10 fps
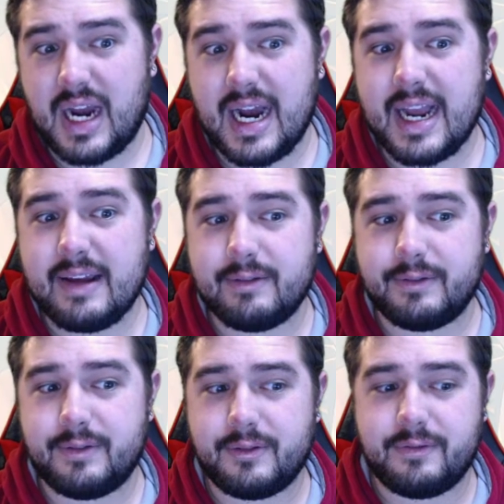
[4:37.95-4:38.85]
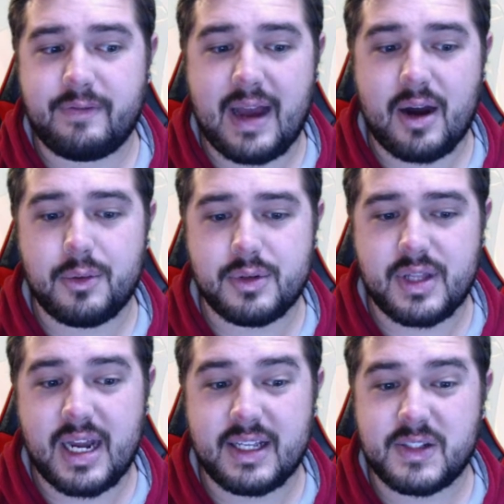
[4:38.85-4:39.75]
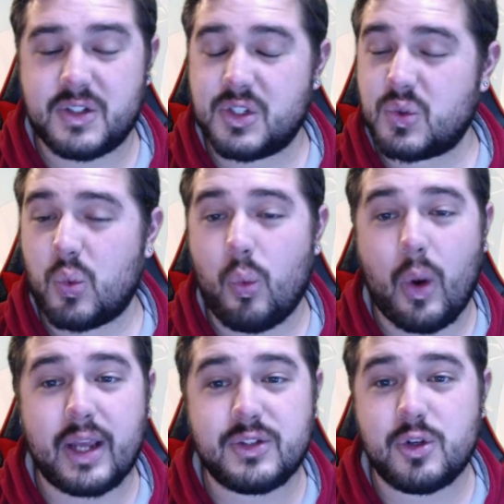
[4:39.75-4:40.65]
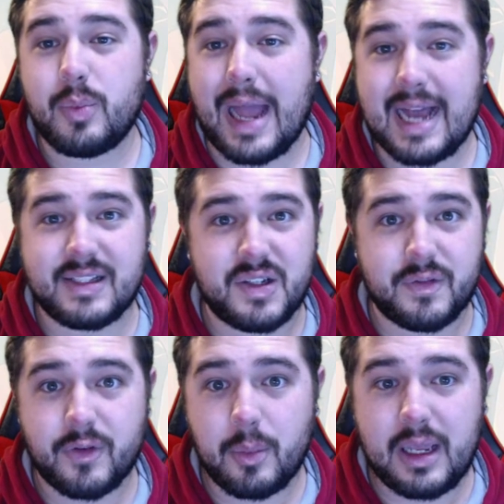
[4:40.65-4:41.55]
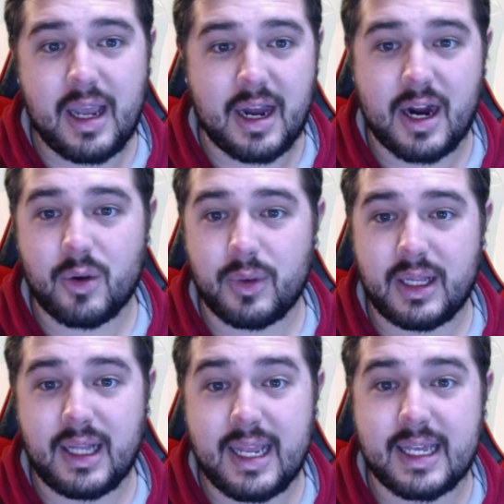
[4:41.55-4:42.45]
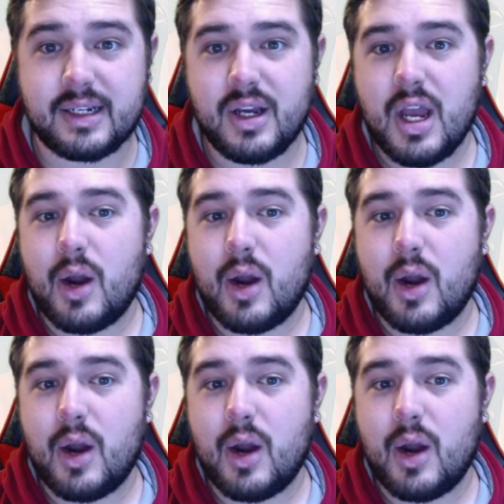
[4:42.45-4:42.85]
I've found that it's just way too passive for me, and I don't really like it.